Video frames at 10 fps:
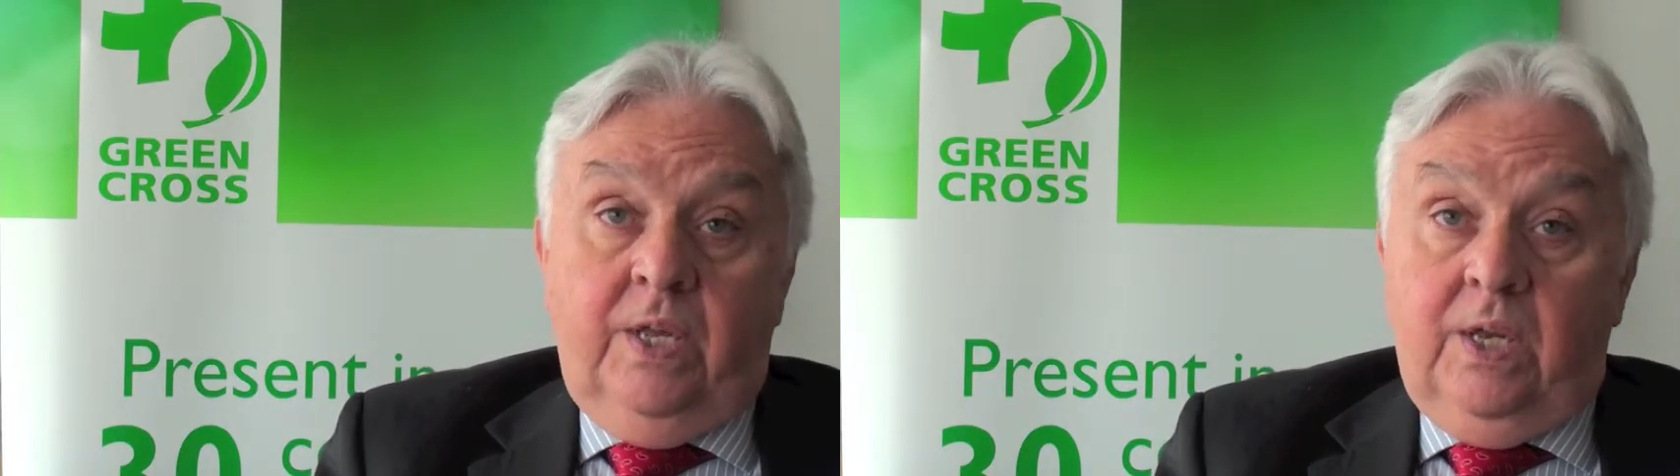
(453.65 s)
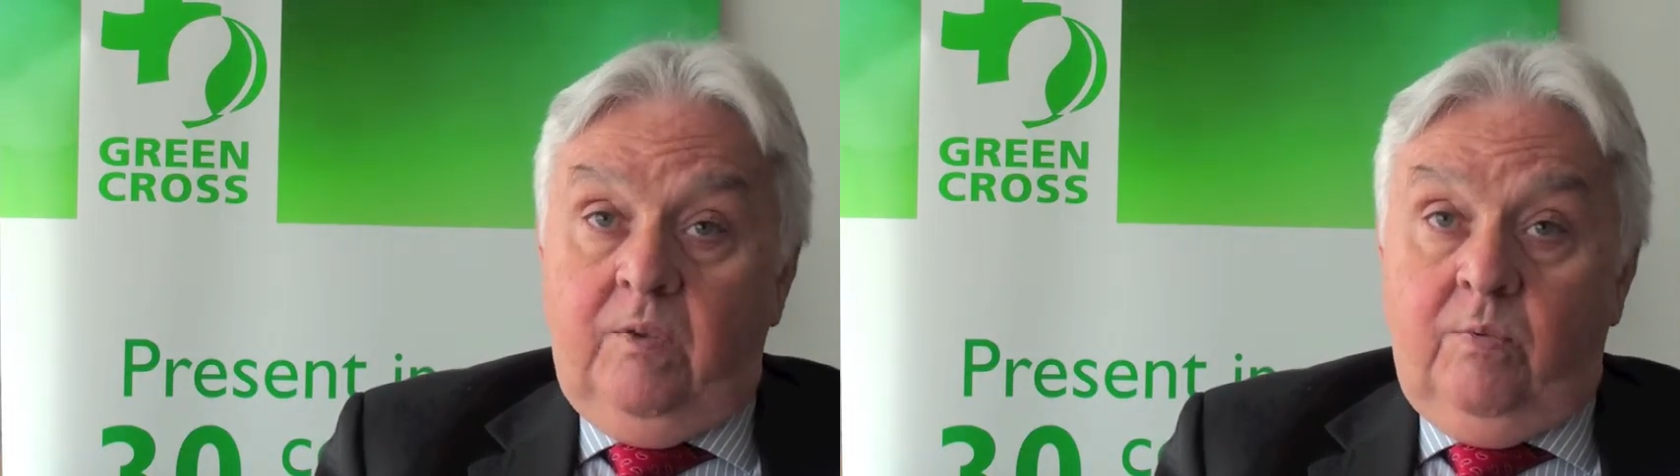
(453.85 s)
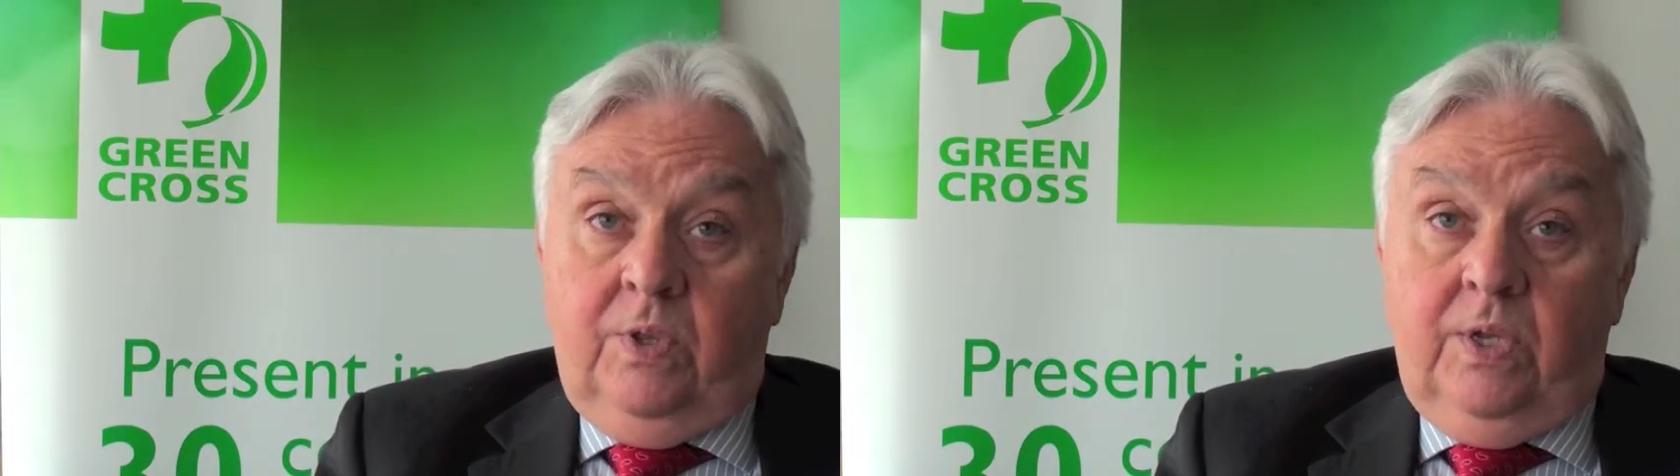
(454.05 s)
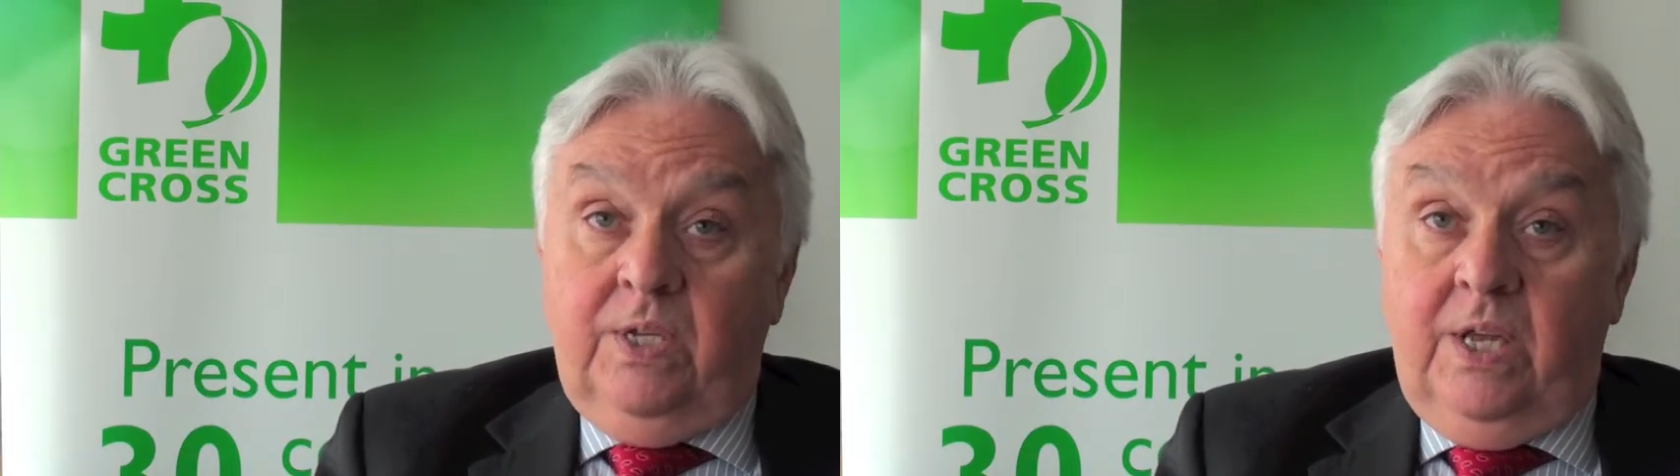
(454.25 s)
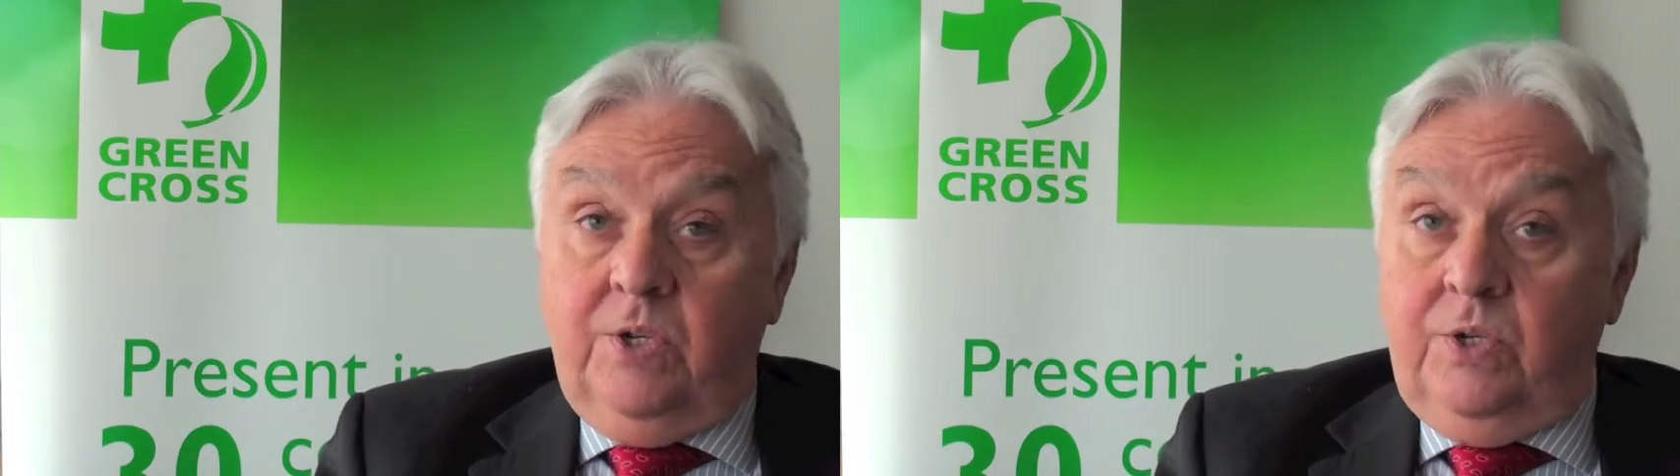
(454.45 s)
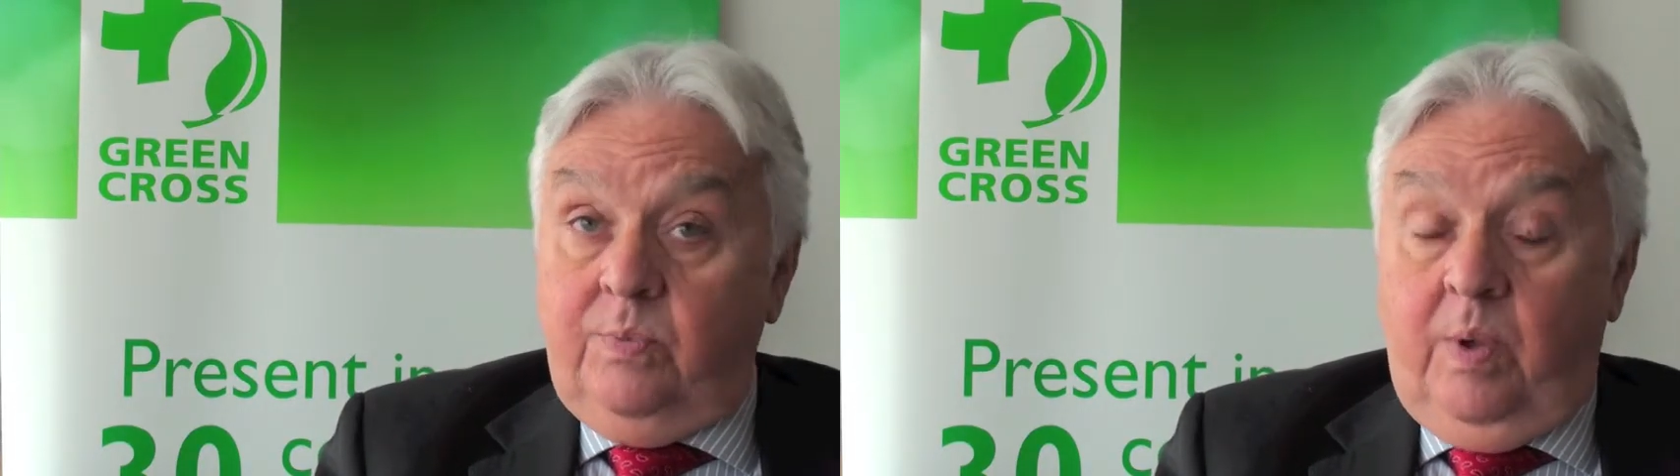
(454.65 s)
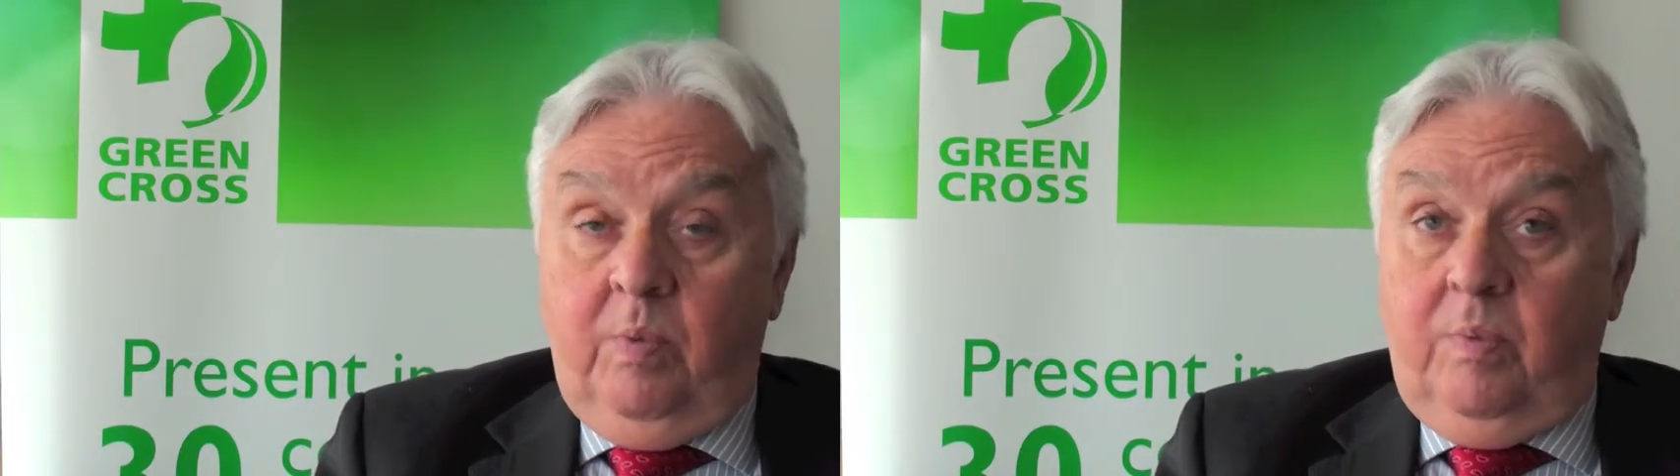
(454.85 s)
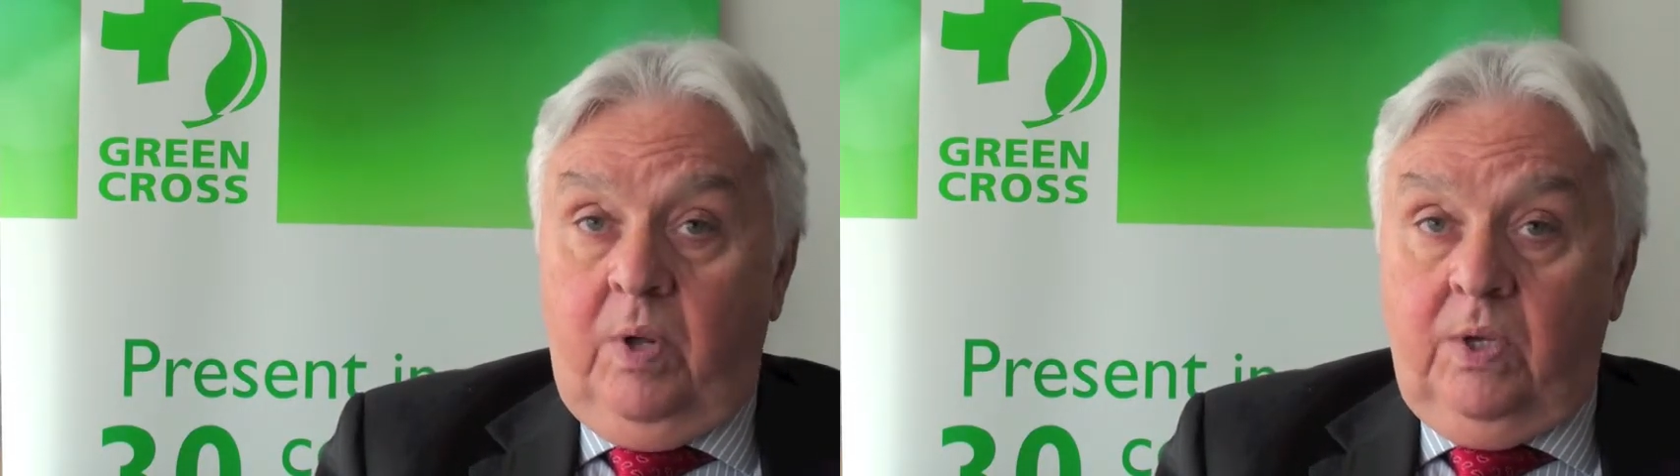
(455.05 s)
dealing with contentious public